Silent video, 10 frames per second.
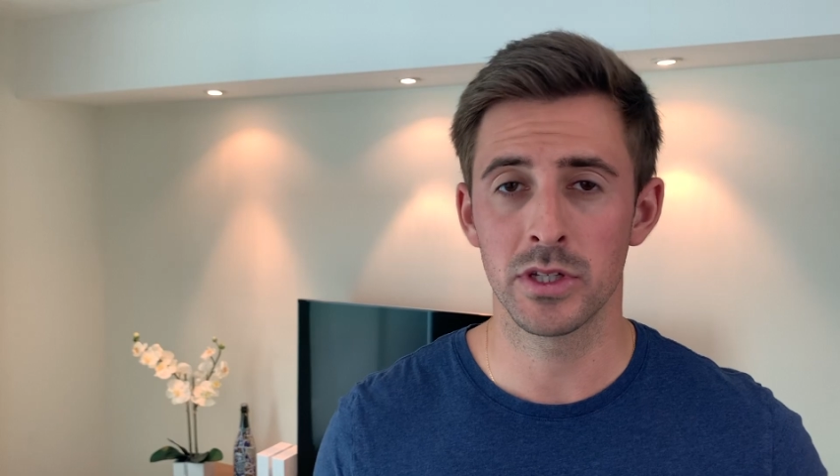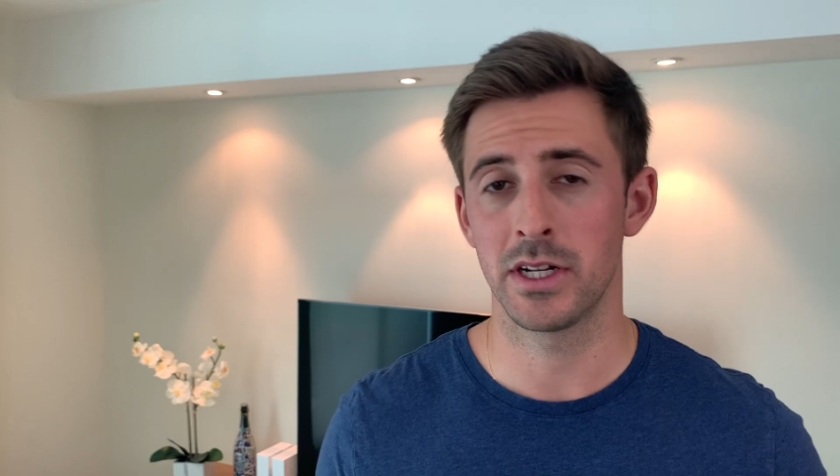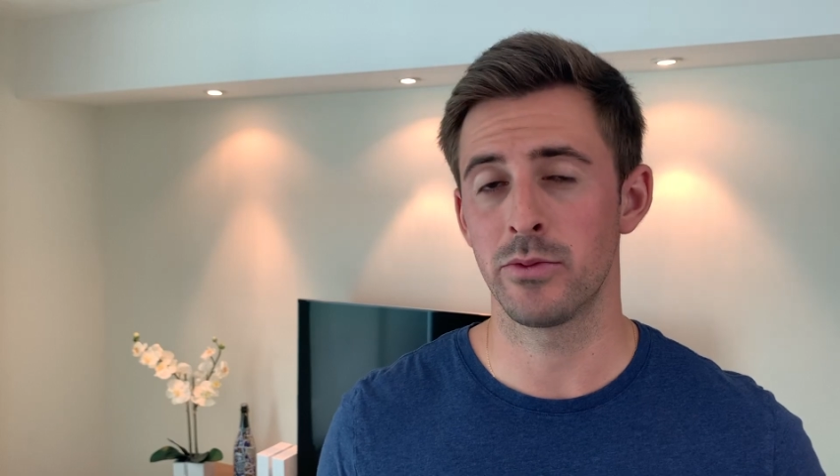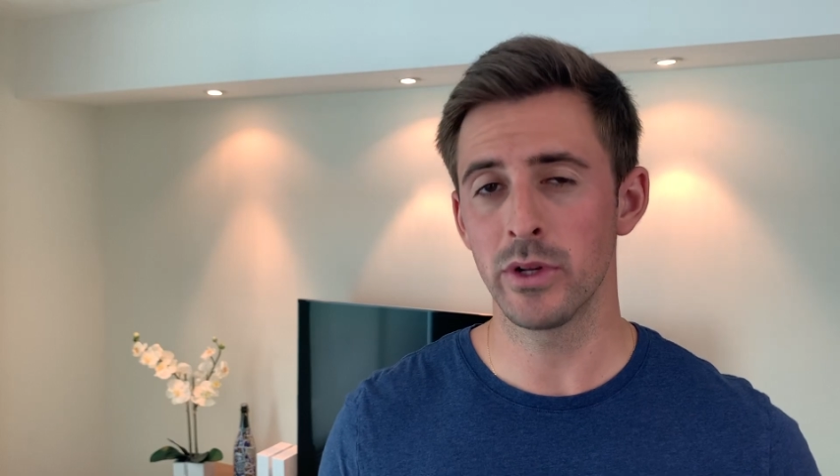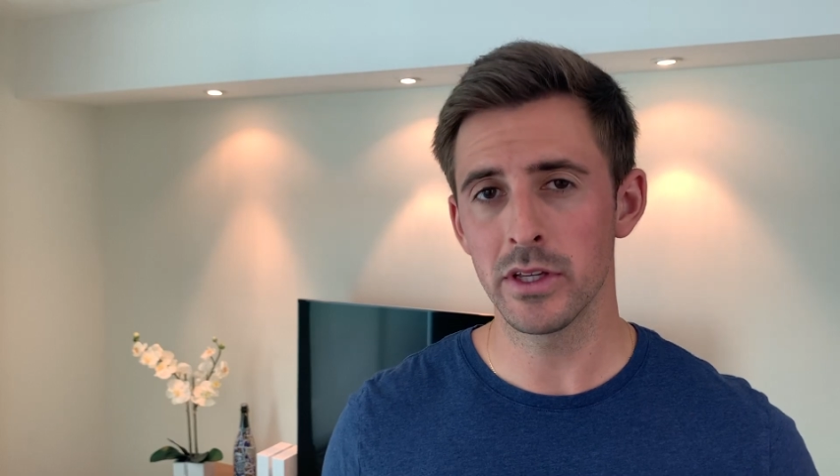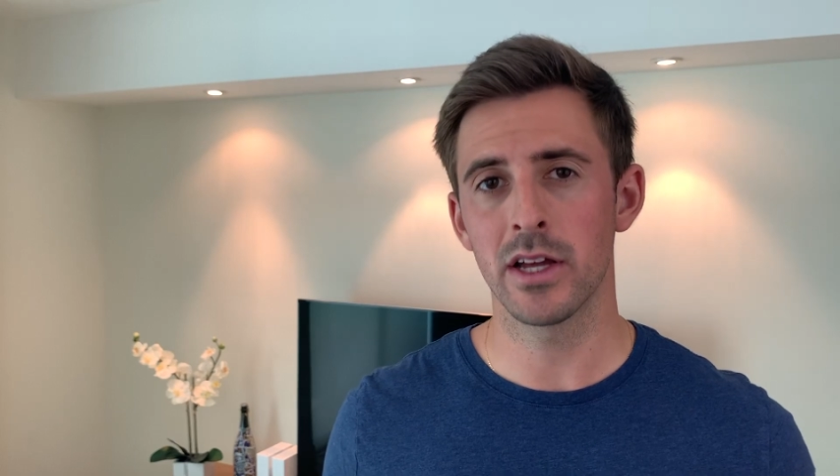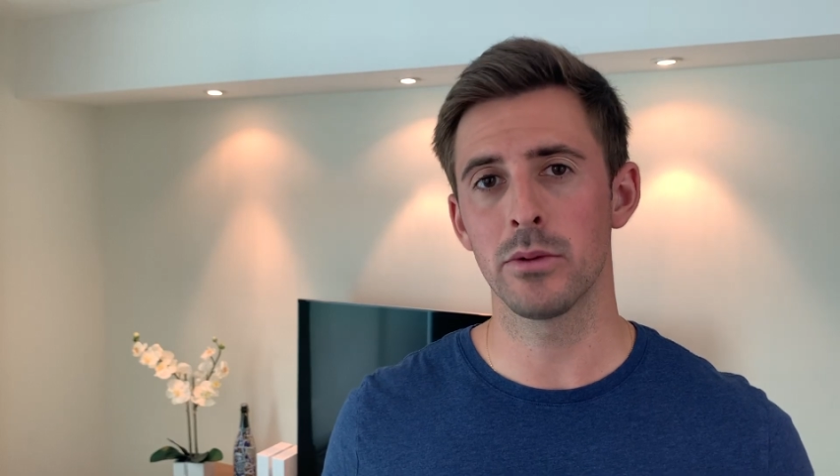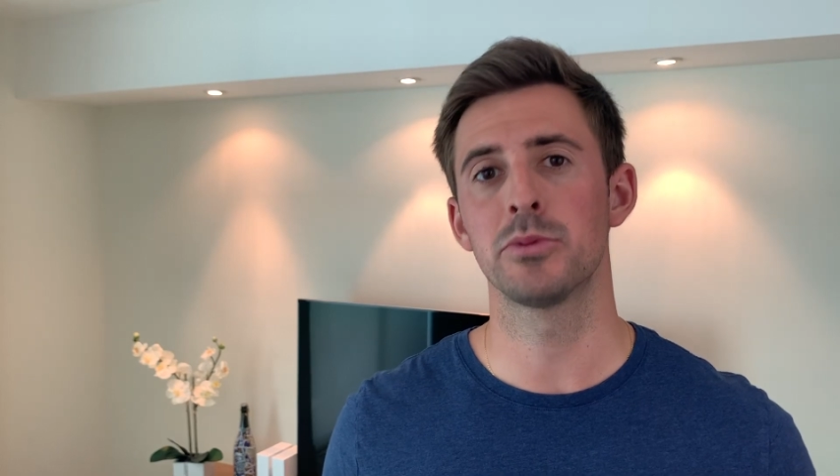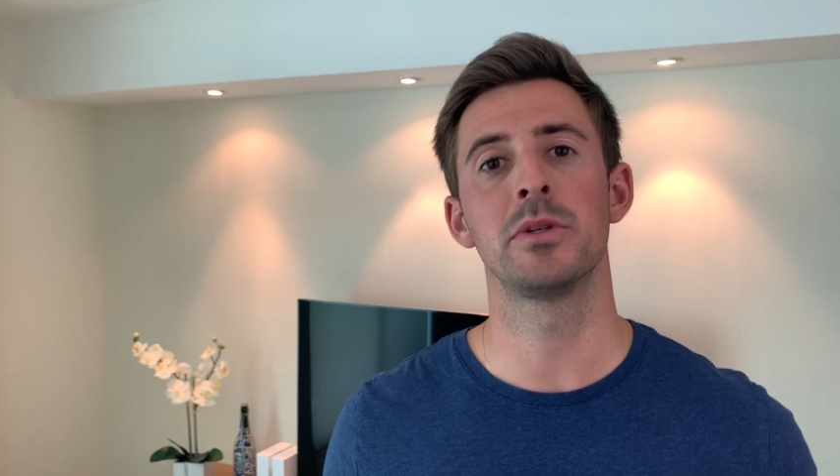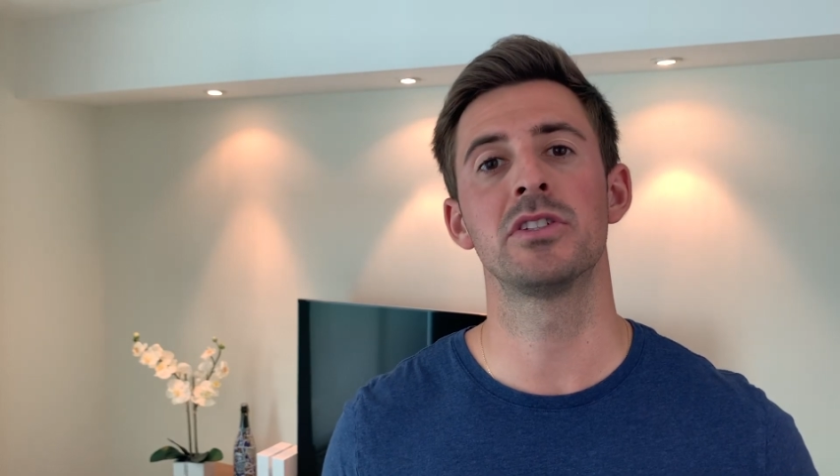and it really
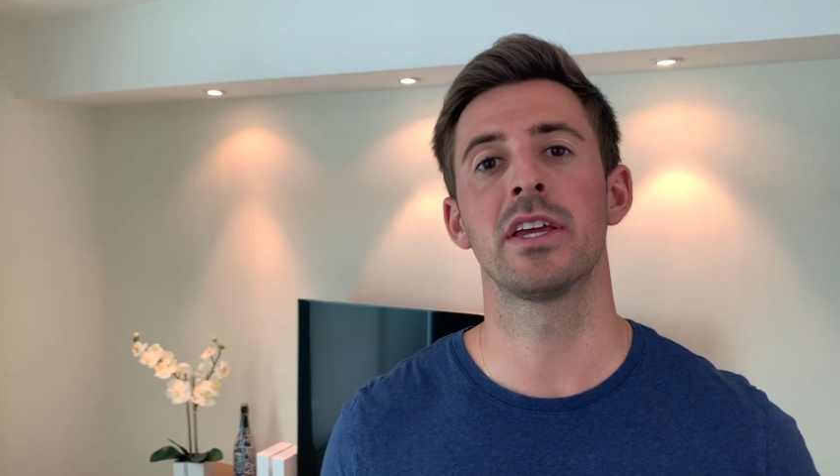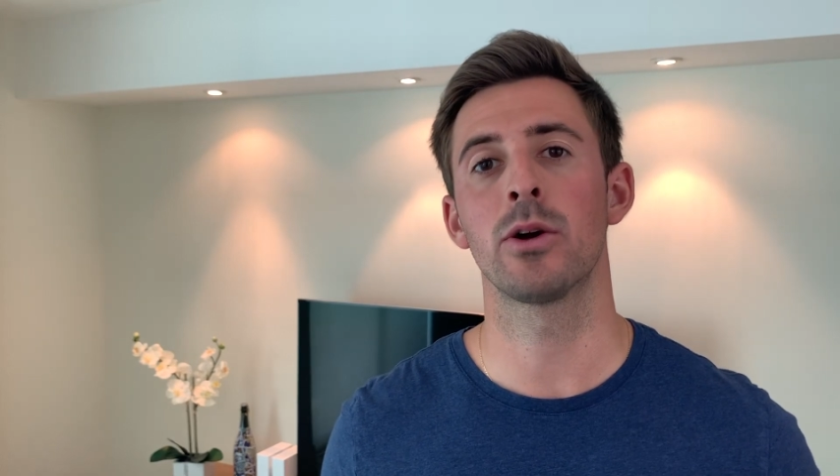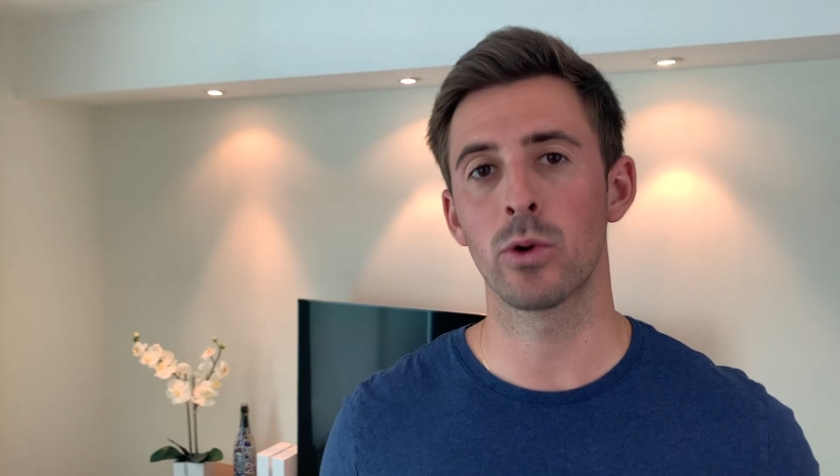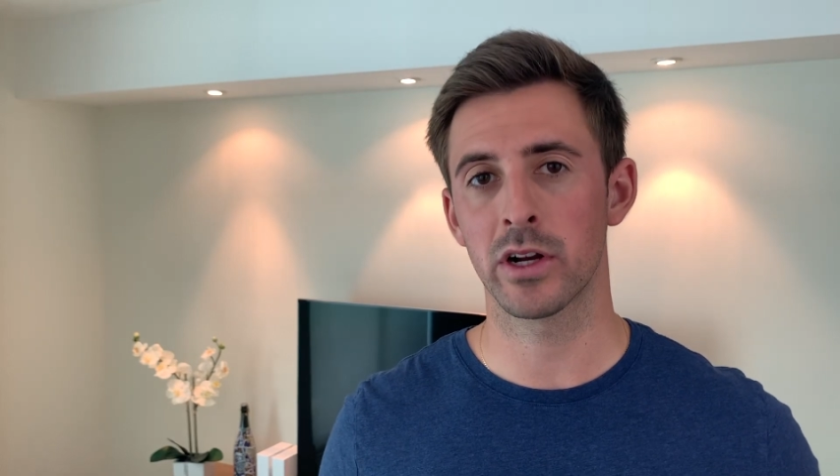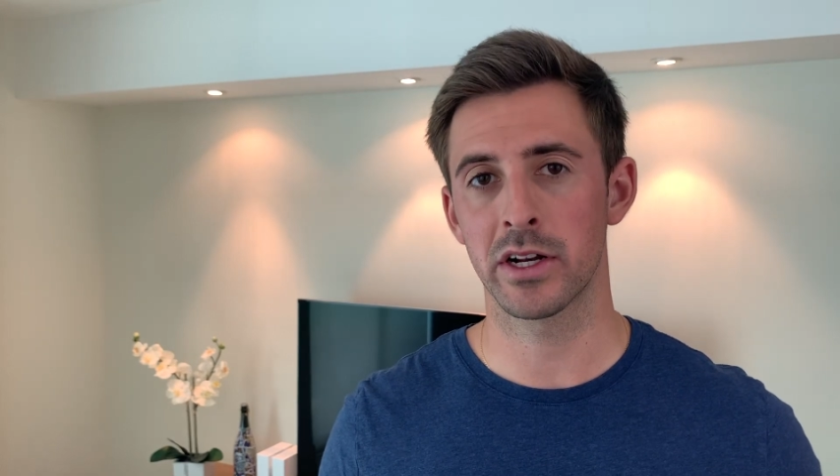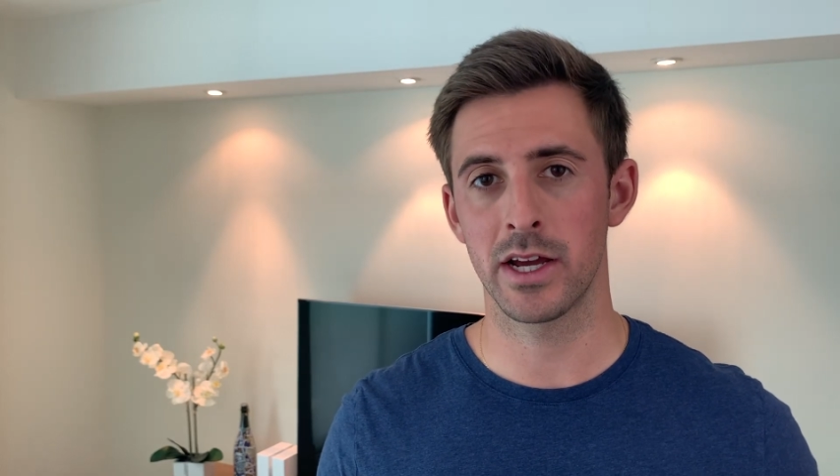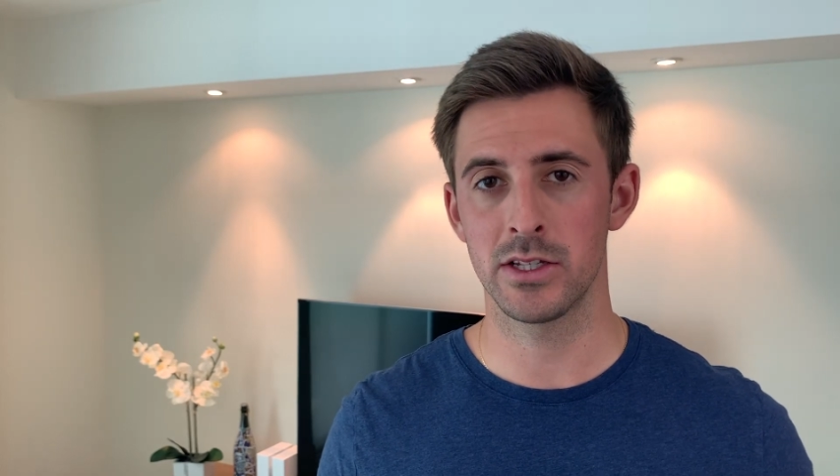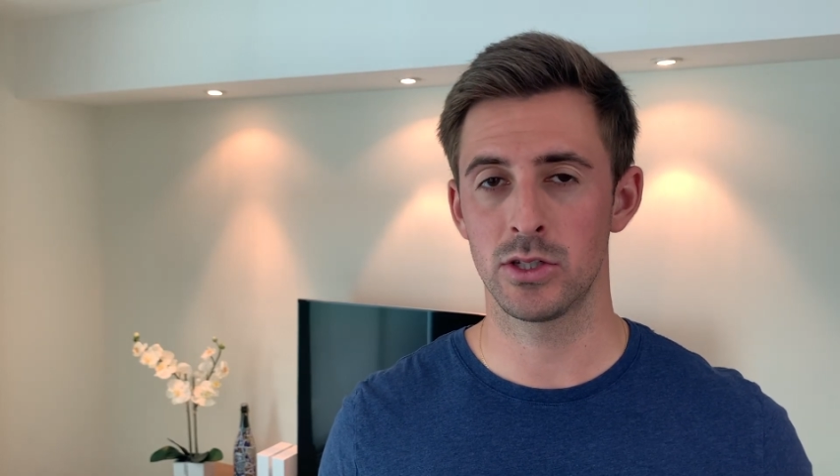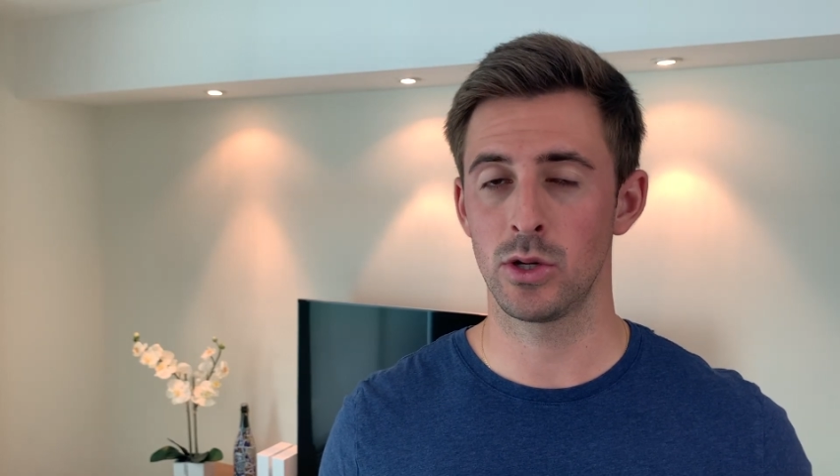helps me stay organized.